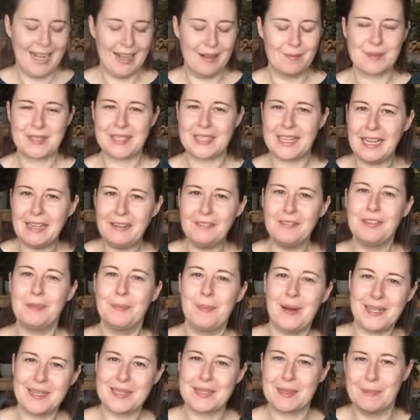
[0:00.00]
um, saved
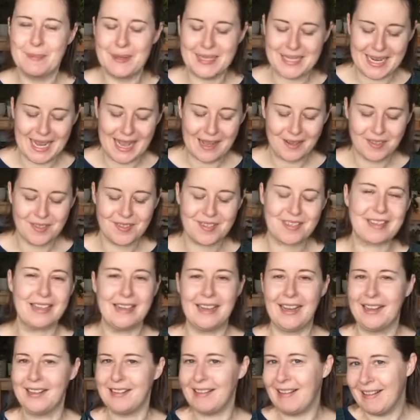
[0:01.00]
by somebody else, and
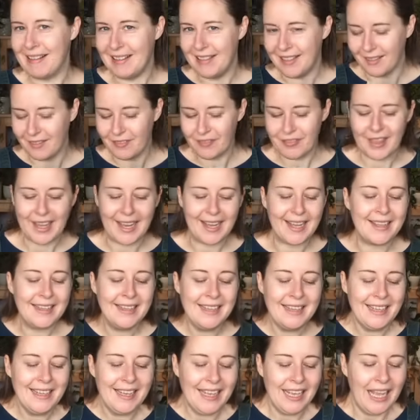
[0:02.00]
I love that.
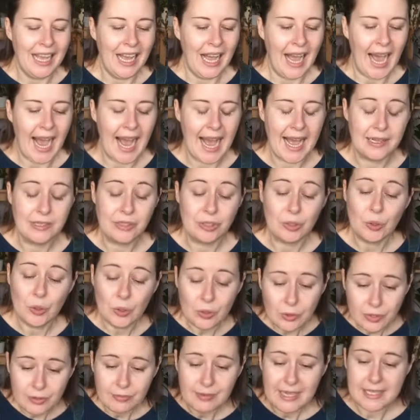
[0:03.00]
And
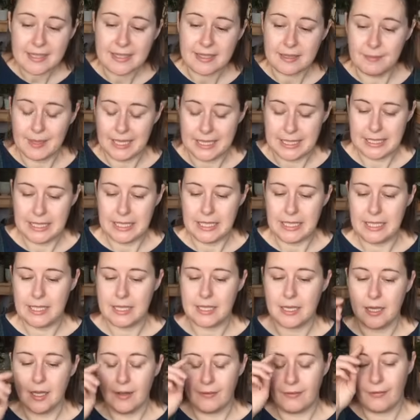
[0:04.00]
all the rest of my
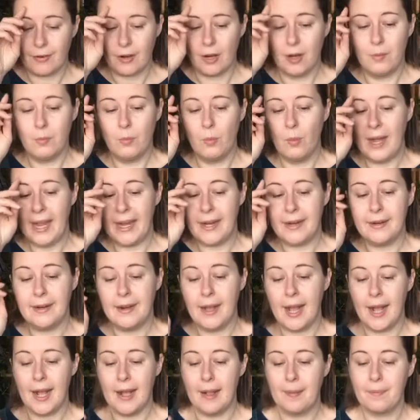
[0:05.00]
seeds are from when
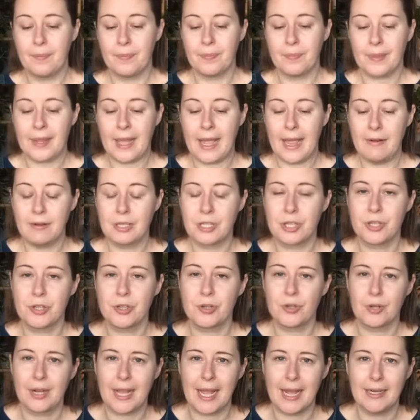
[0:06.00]
um, the Heritage
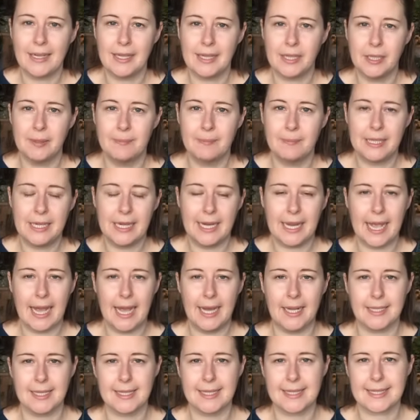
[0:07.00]
Organic Company
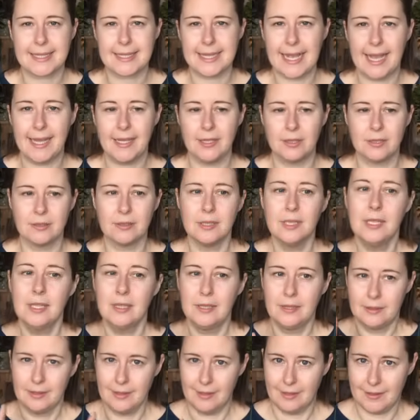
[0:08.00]
had a sale,
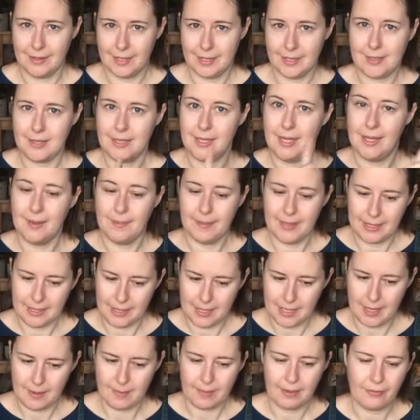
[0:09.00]
not this year, but the
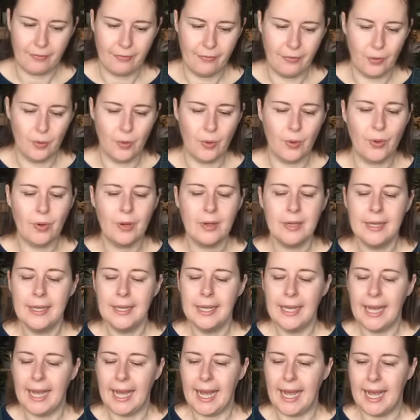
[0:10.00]
year before.
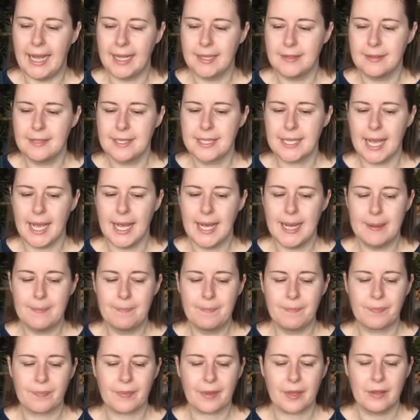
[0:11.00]
And
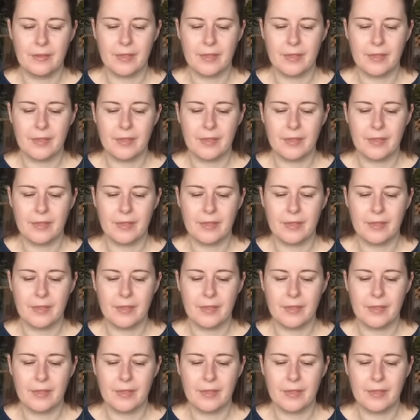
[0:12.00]
um,